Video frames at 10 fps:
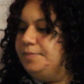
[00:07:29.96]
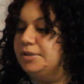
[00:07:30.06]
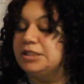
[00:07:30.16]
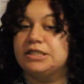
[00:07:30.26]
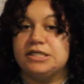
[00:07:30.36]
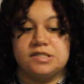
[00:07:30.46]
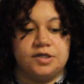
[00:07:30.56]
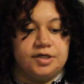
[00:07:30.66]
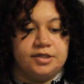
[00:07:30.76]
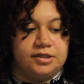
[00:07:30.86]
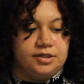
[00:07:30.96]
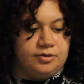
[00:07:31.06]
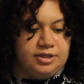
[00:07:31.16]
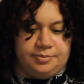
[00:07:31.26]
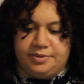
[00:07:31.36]
But these are
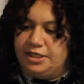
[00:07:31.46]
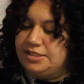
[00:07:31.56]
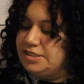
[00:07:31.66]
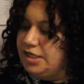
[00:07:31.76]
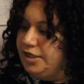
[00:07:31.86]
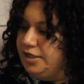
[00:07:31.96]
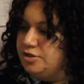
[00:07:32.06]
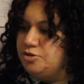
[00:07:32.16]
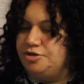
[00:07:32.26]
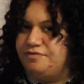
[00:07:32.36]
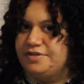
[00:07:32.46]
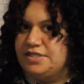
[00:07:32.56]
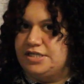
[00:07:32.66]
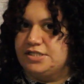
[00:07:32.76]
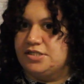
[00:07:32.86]
linoleum plates. I got 2 different
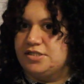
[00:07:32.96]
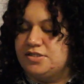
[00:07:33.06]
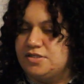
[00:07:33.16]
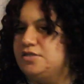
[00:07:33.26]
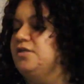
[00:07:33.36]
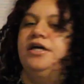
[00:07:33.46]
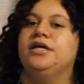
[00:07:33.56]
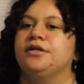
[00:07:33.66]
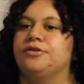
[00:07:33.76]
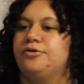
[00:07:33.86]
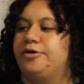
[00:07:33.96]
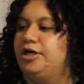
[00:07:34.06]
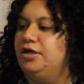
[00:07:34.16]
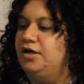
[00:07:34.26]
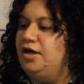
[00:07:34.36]
sizes. I needed
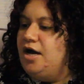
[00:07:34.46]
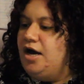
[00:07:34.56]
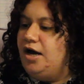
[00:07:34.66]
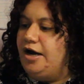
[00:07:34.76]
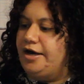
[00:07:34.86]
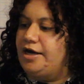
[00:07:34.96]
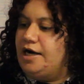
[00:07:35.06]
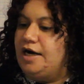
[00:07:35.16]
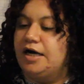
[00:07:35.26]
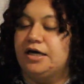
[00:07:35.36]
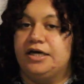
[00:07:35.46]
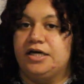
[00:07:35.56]
3. I got